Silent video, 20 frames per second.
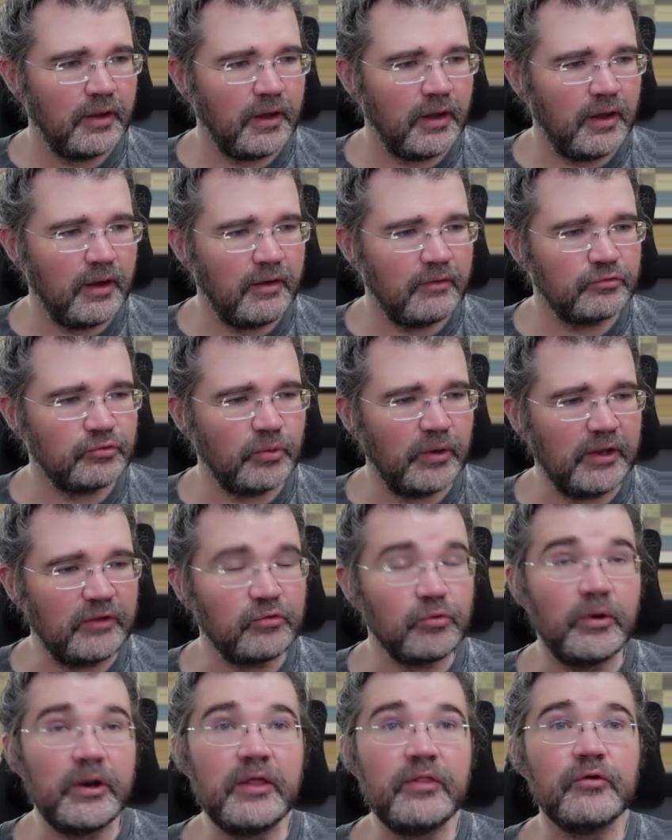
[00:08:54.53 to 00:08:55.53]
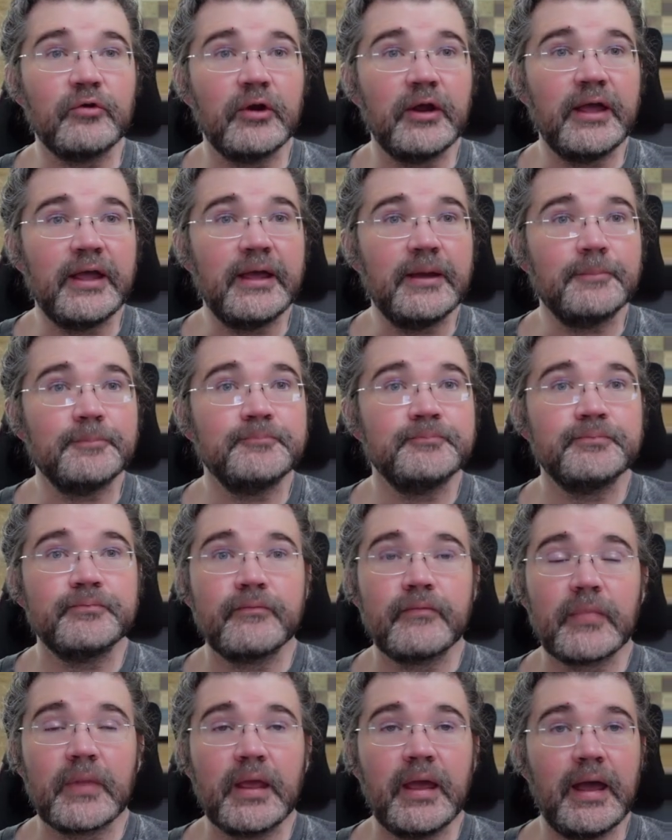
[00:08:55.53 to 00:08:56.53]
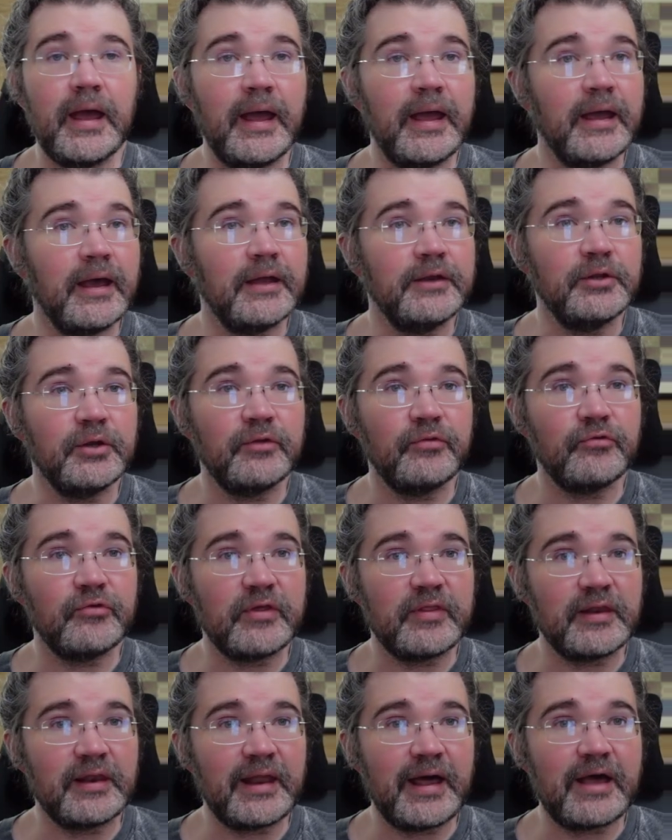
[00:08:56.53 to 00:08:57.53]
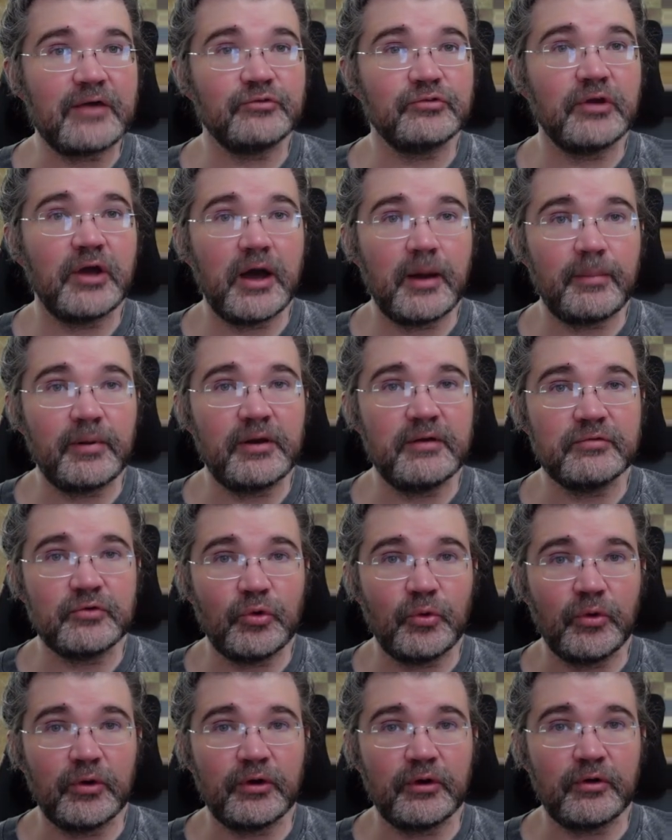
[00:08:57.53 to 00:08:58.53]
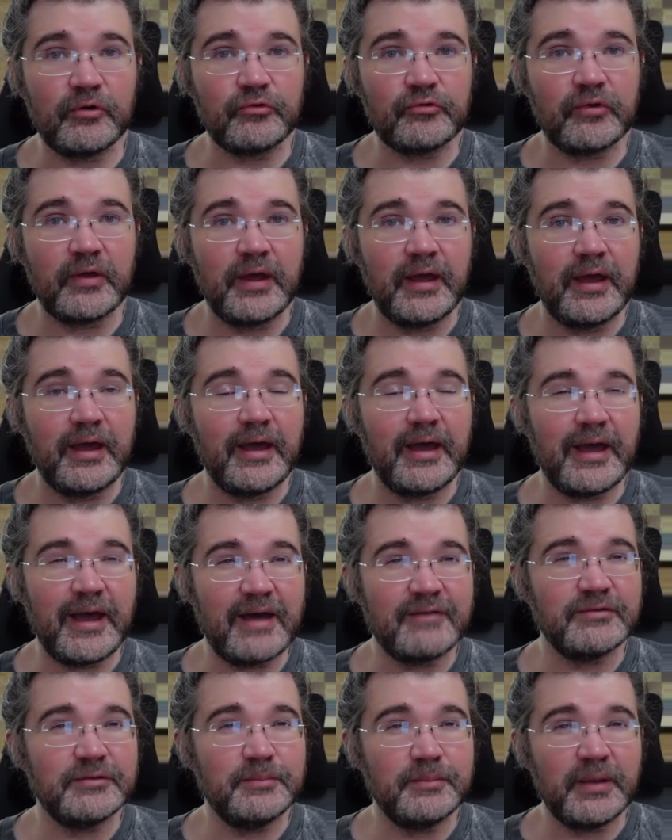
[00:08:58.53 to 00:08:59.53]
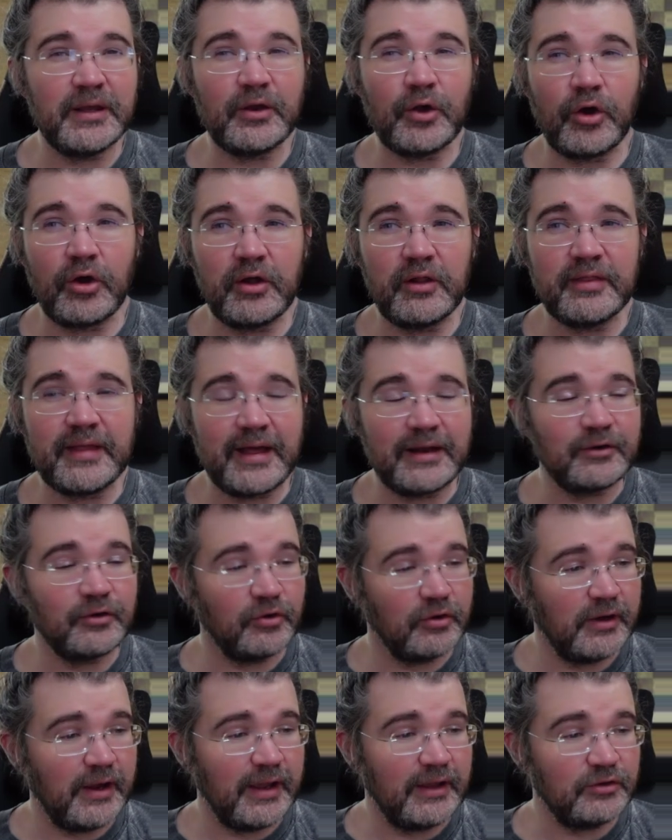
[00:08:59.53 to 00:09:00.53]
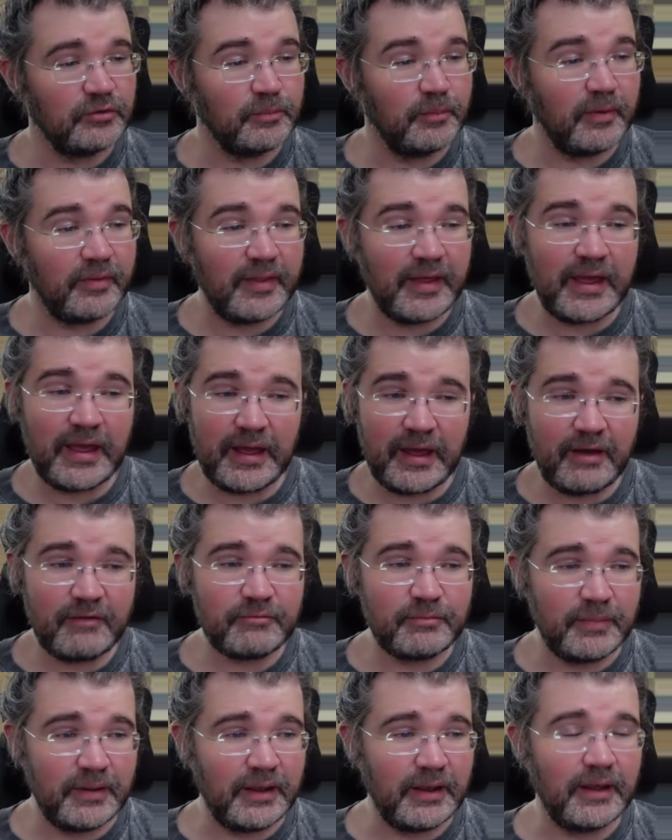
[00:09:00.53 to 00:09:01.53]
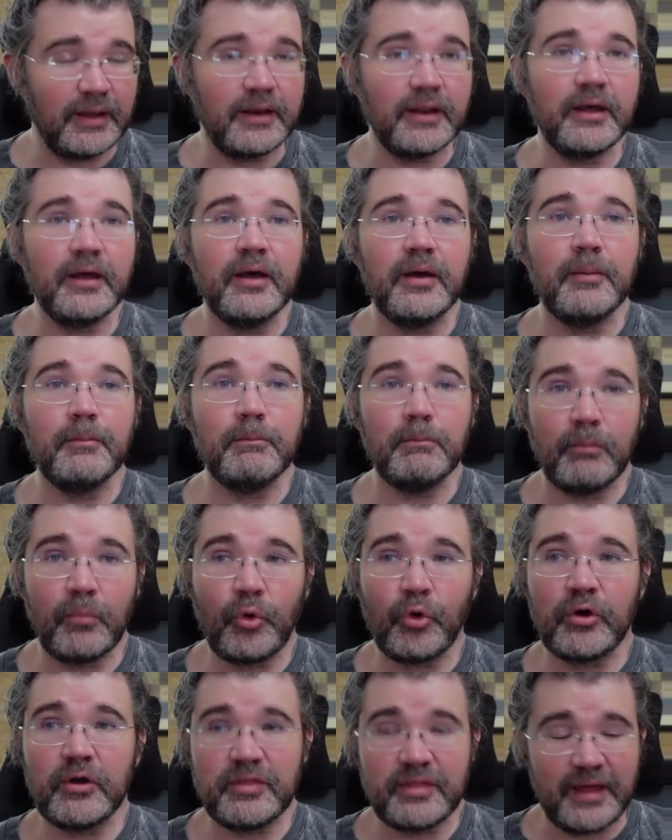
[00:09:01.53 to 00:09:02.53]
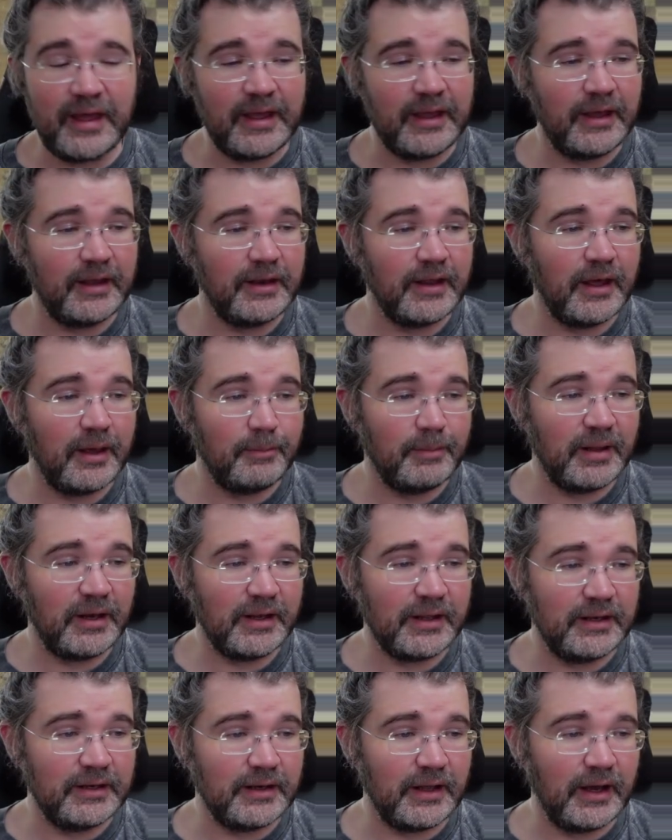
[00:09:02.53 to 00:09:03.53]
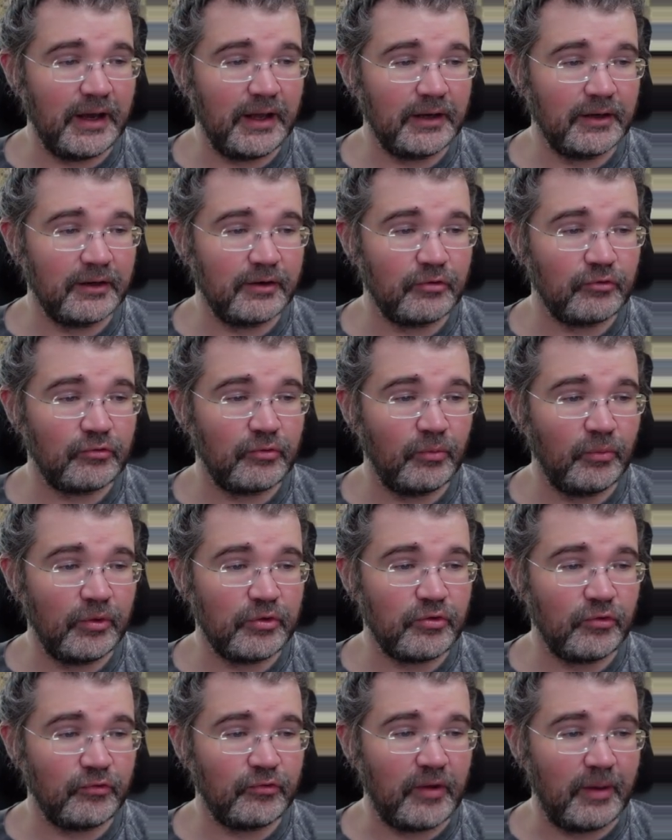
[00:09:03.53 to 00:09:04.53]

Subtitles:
of 2023. And you can see the last couple of quarters haven't been all that great, but they have been more than $1 billion, which is